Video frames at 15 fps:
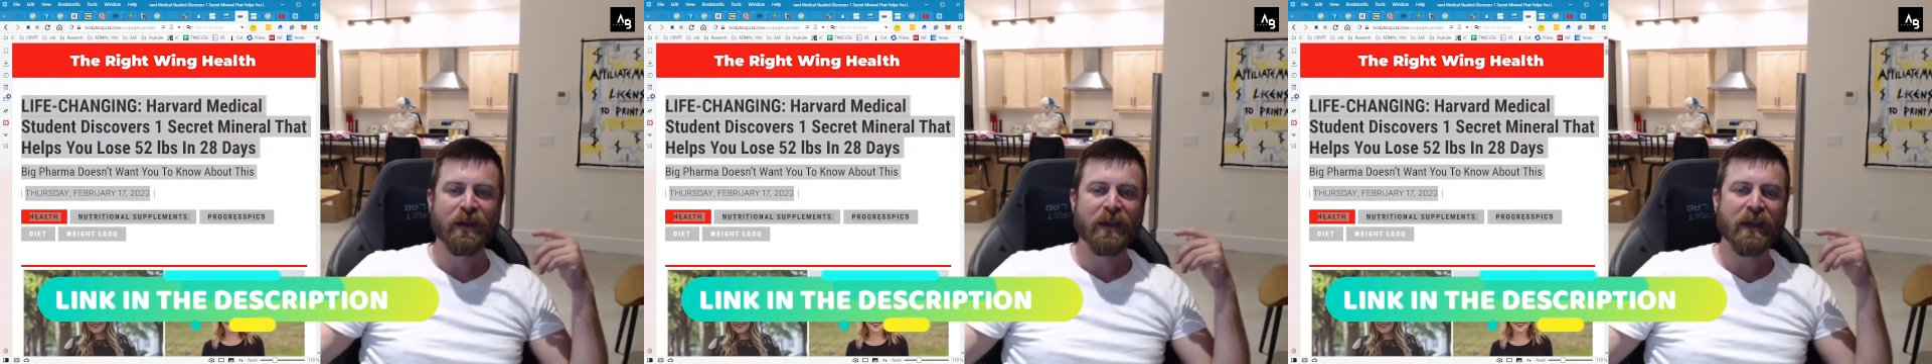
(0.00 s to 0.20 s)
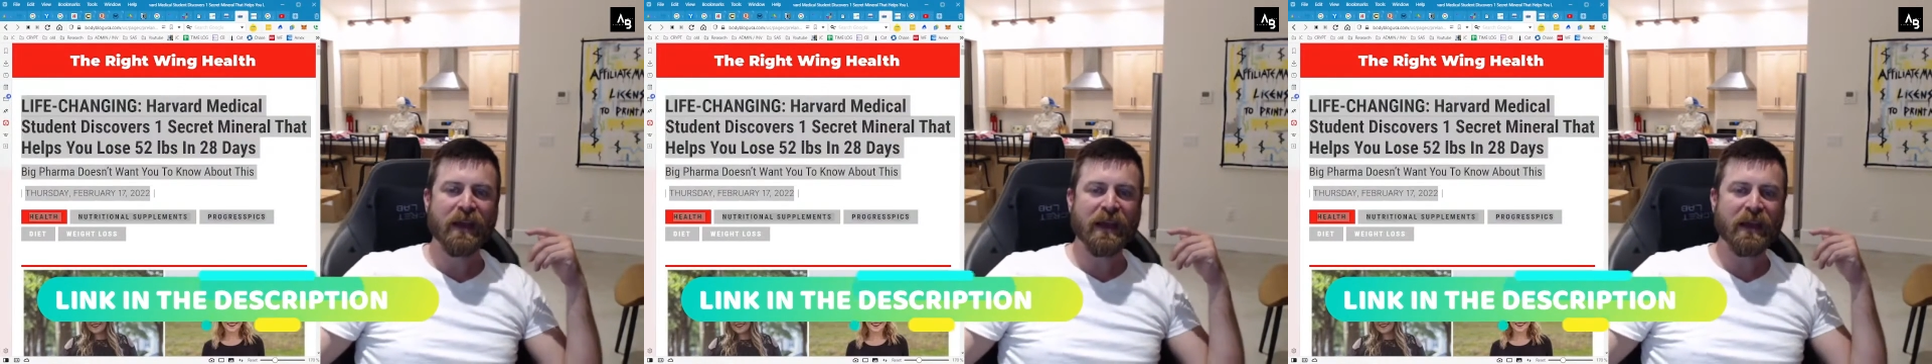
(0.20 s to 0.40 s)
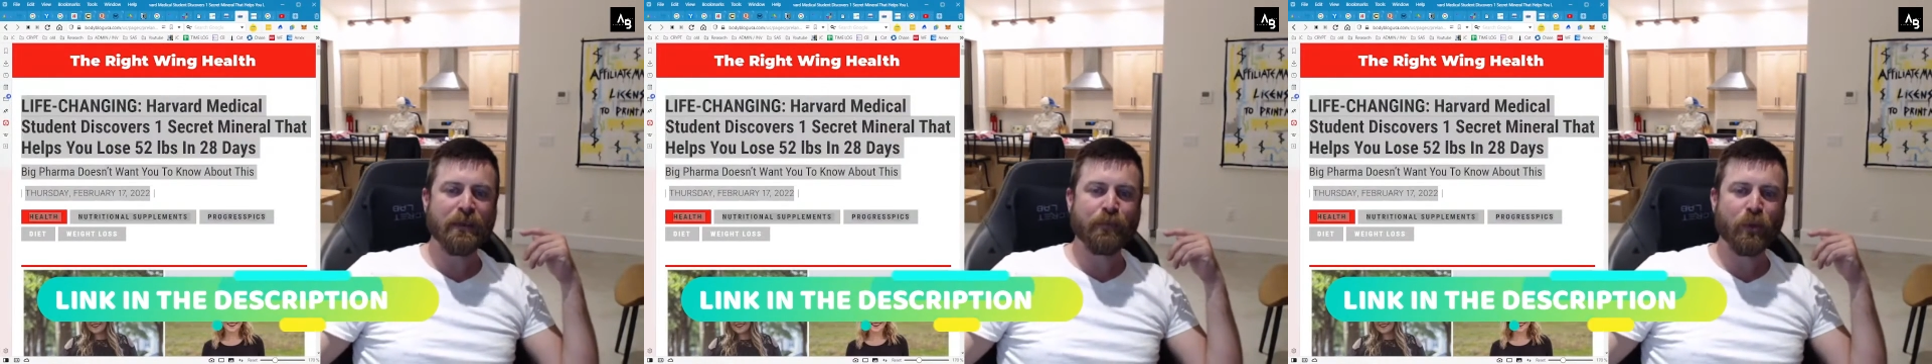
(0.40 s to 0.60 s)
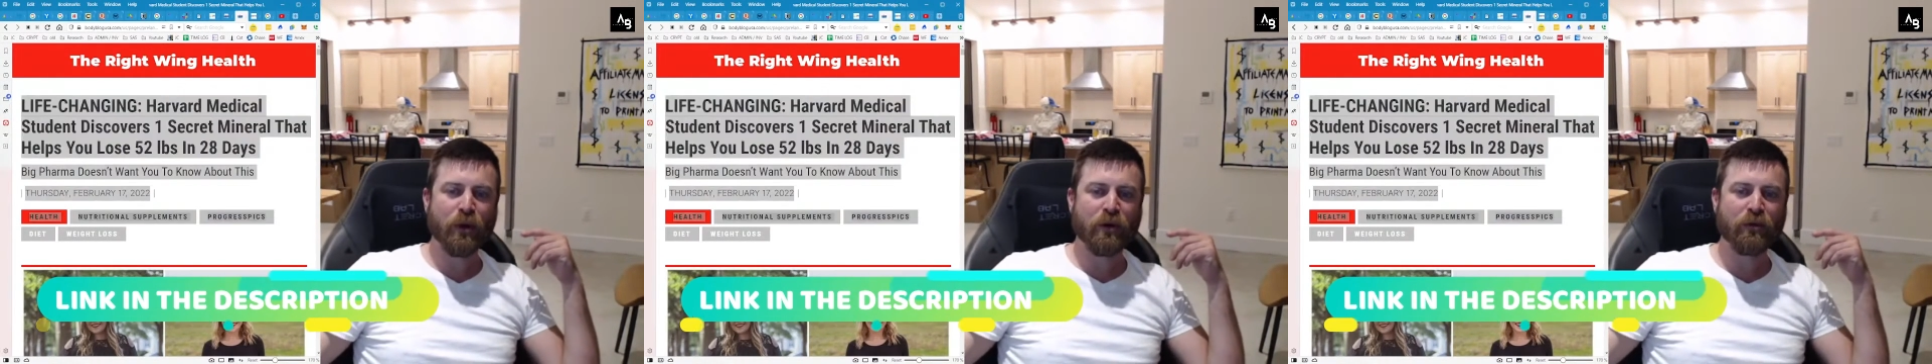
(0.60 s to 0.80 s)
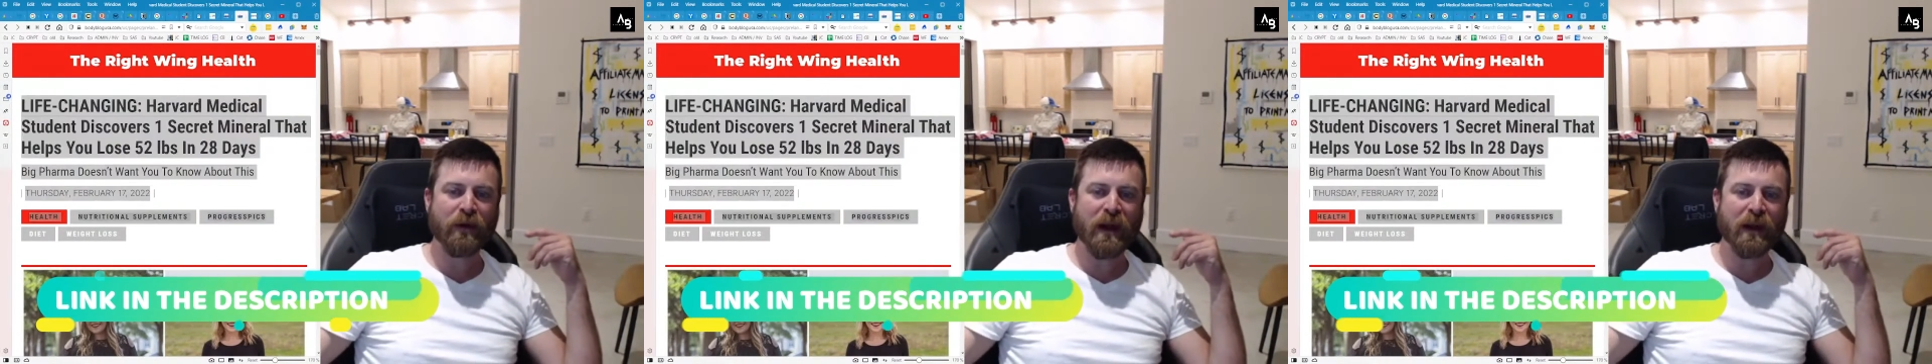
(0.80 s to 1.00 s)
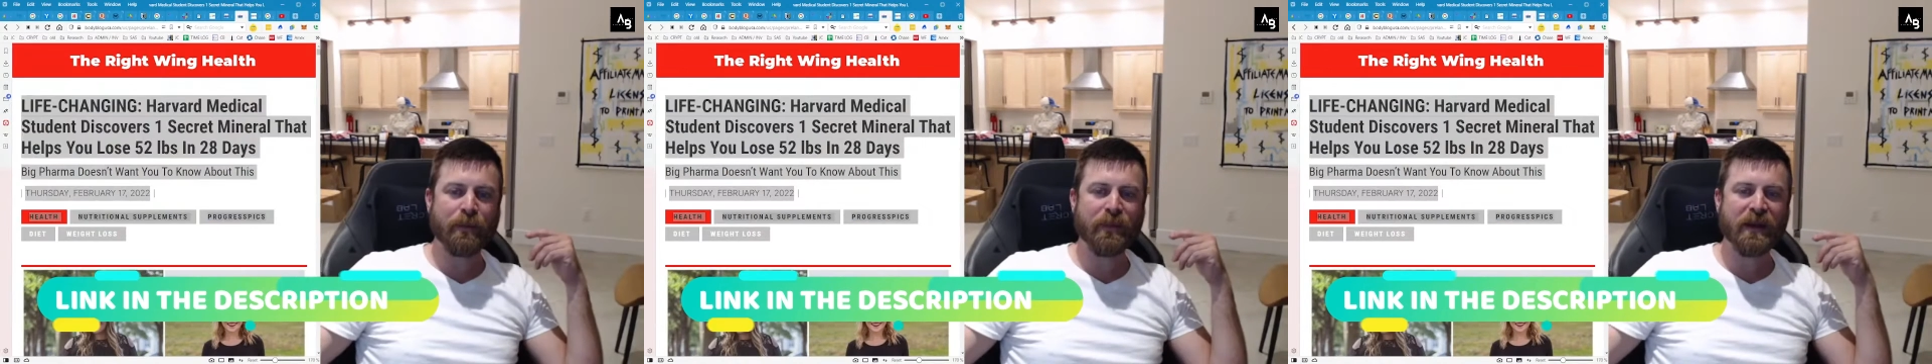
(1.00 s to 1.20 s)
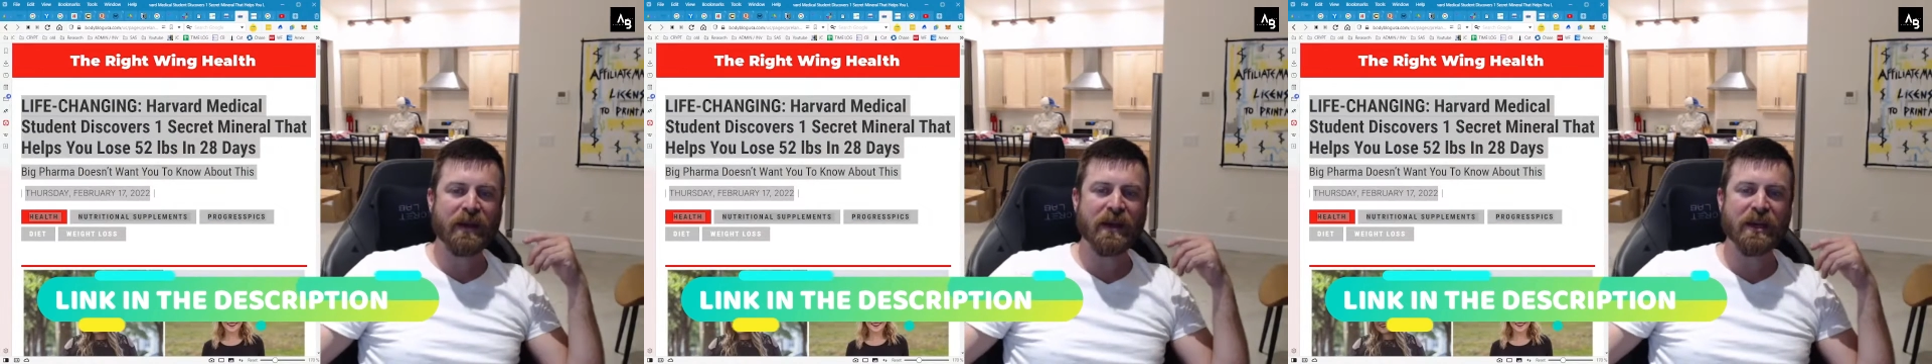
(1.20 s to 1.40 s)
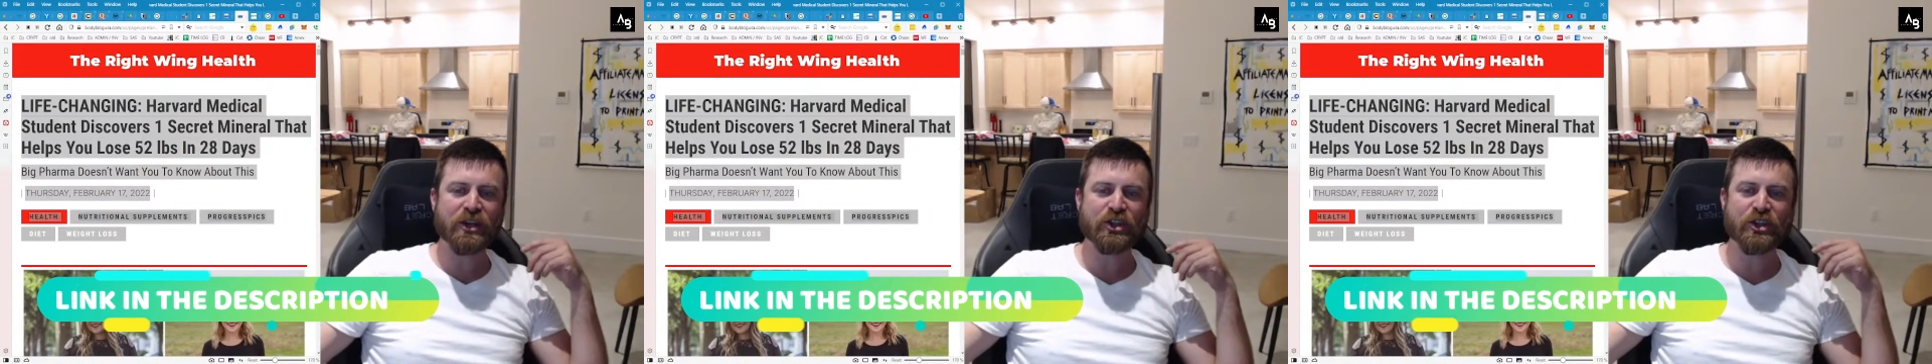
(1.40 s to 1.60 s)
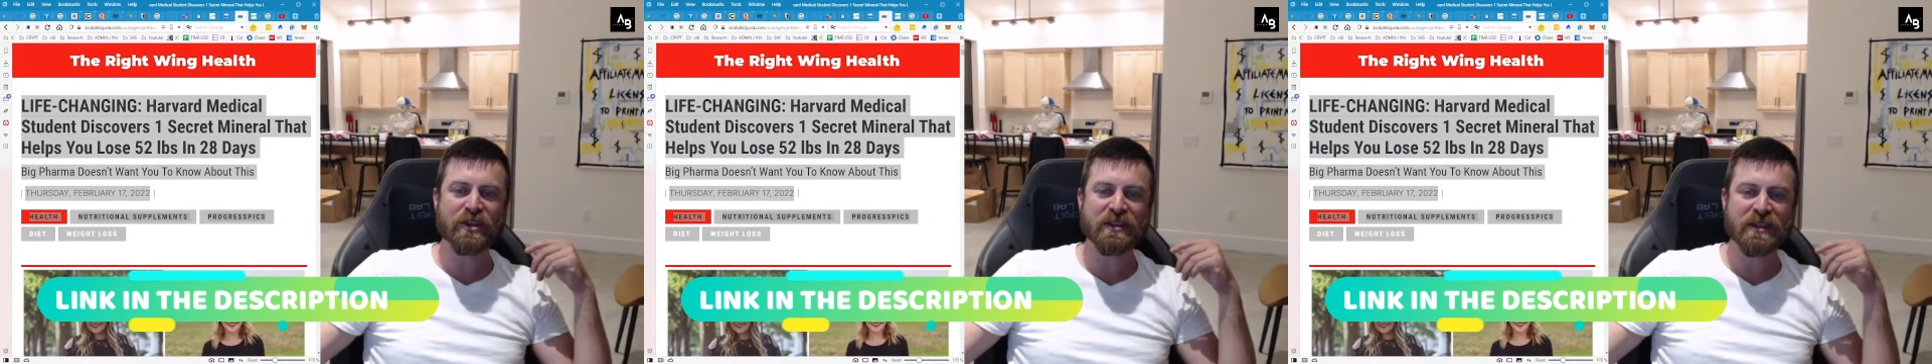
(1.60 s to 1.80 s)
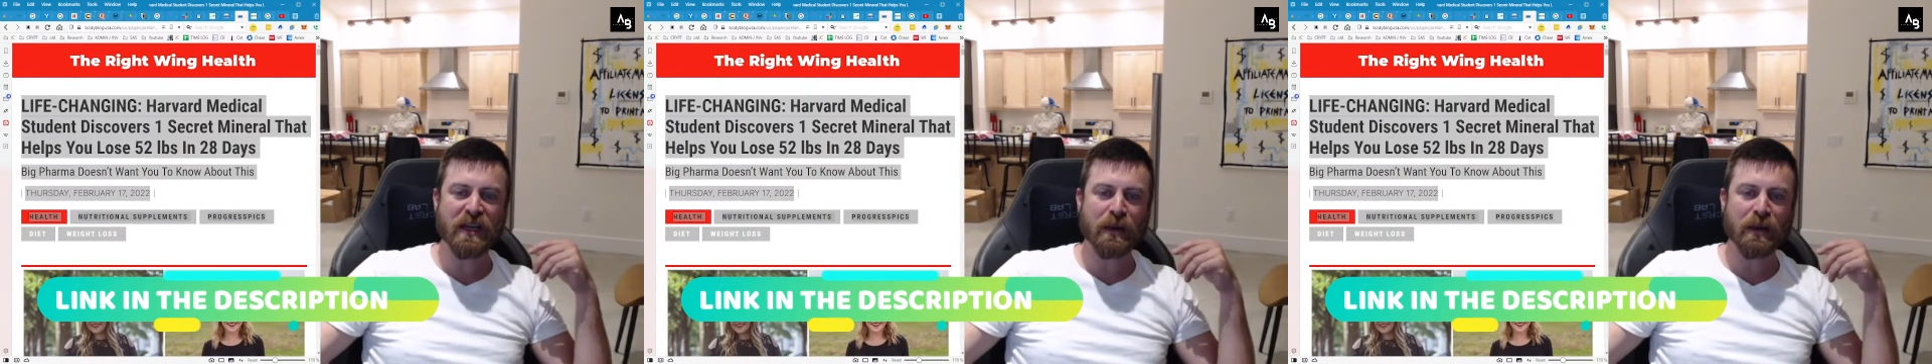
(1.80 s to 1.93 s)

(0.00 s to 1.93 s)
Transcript: Okay, any book recommendations